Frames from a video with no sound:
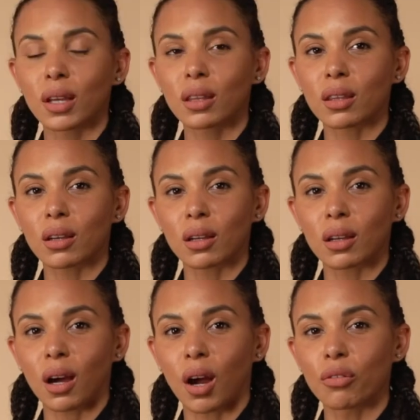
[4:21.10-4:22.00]
thing
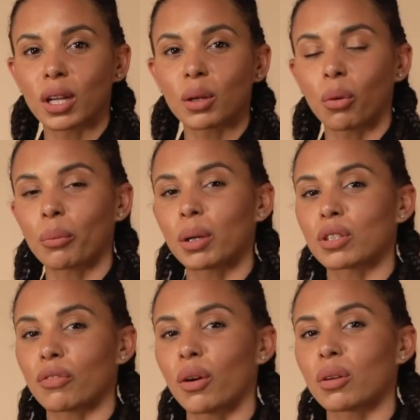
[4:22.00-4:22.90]
that I really want
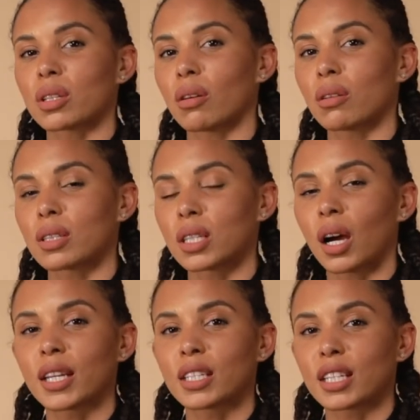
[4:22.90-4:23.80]
people to focus on is
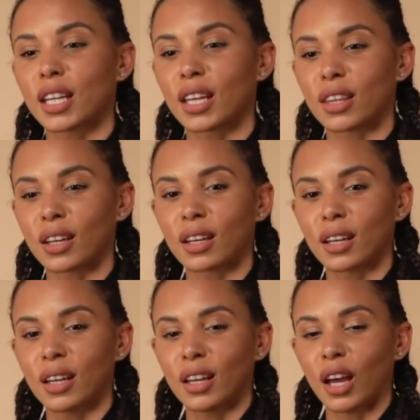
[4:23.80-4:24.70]
the idea
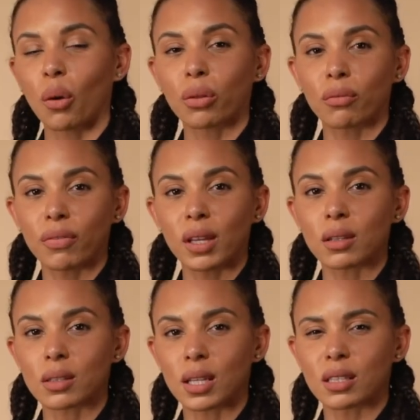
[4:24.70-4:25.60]
that health and
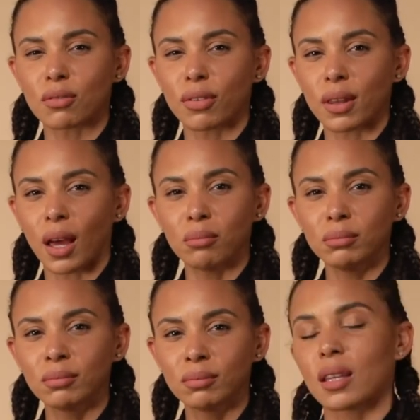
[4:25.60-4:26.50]
fitness isn't for
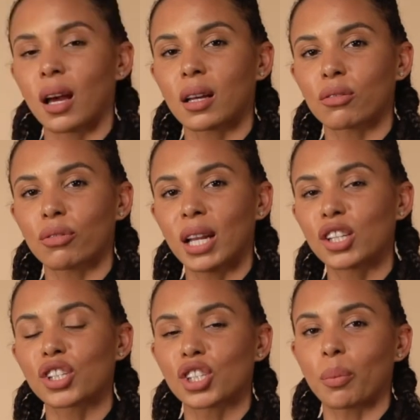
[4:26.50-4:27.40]
them. That
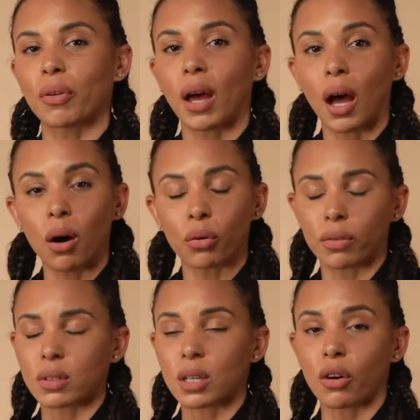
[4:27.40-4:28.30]
relationship of health
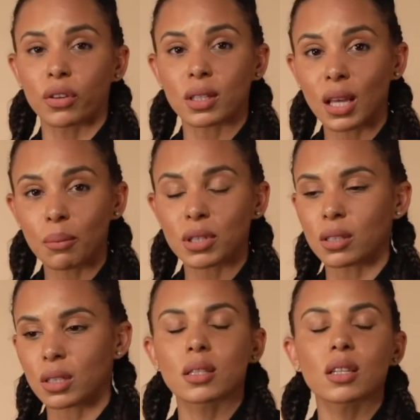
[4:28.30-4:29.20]
and
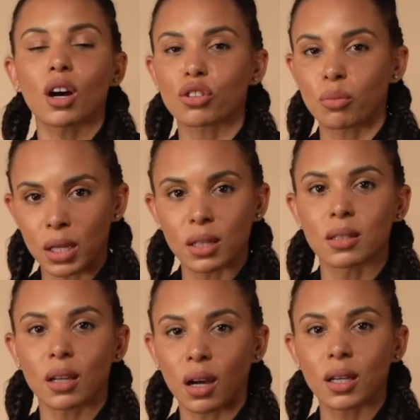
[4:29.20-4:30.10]
self-acceptance starts from the
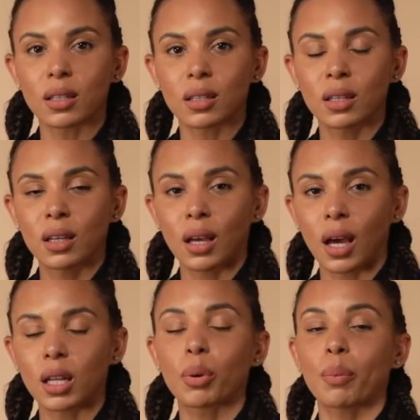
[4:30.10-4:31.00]
inside
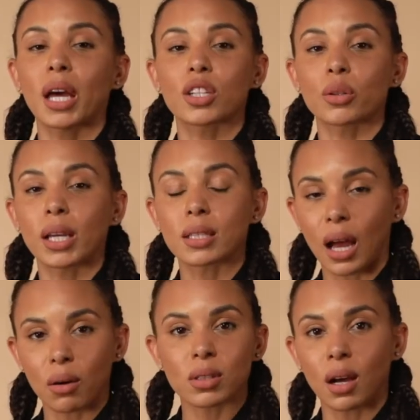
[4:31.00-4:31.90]
and it perpetuates
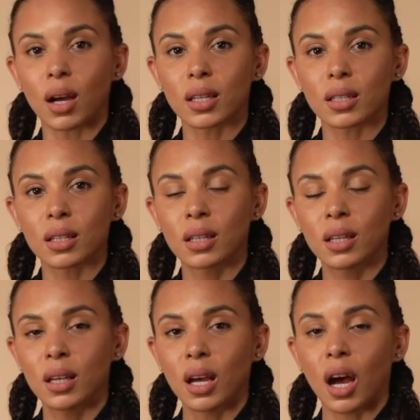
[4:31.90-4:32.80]
outside.
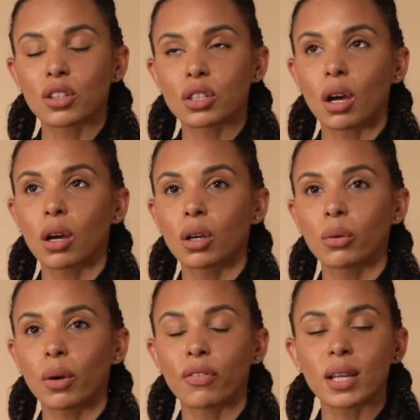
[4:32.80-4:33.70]
And
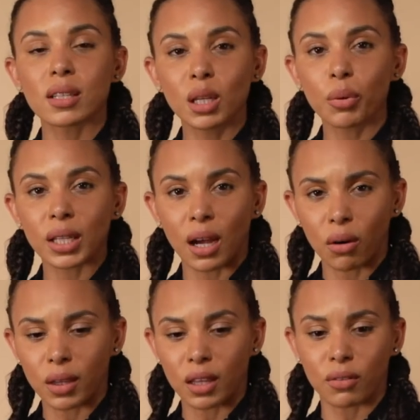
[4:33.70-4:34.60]
so if there's anybody
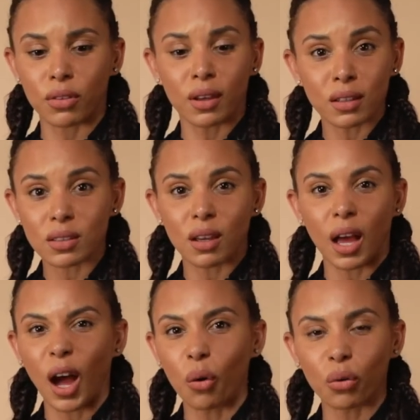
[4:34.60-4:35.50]
out there that thinks that
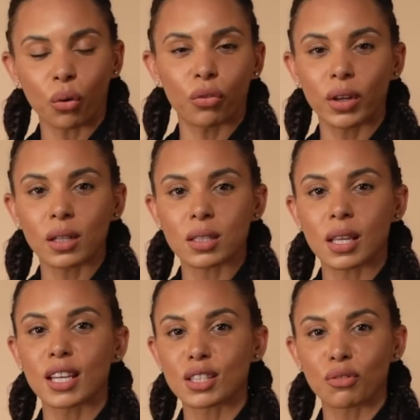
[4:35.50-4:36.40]
health or fitness
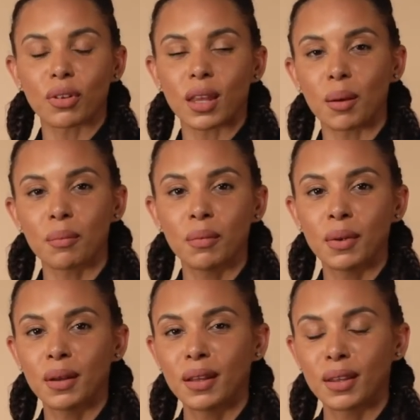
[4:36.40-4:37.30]
isn't for them,
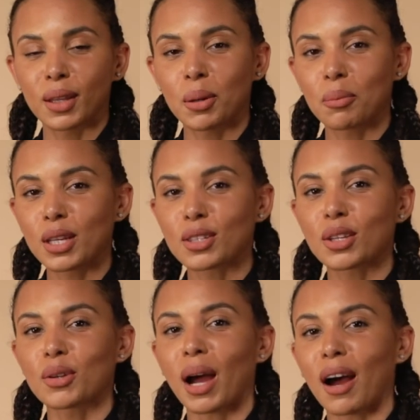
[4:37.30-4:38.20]
then it means
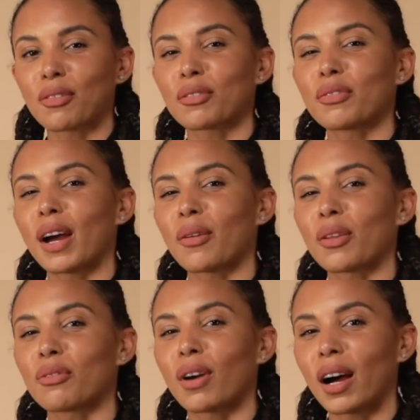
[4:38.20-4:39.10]
that you haven't found
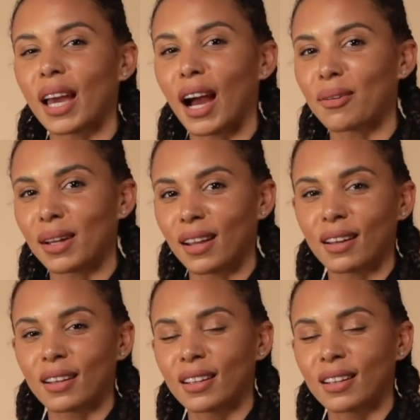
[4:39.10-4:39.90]
the right outlet.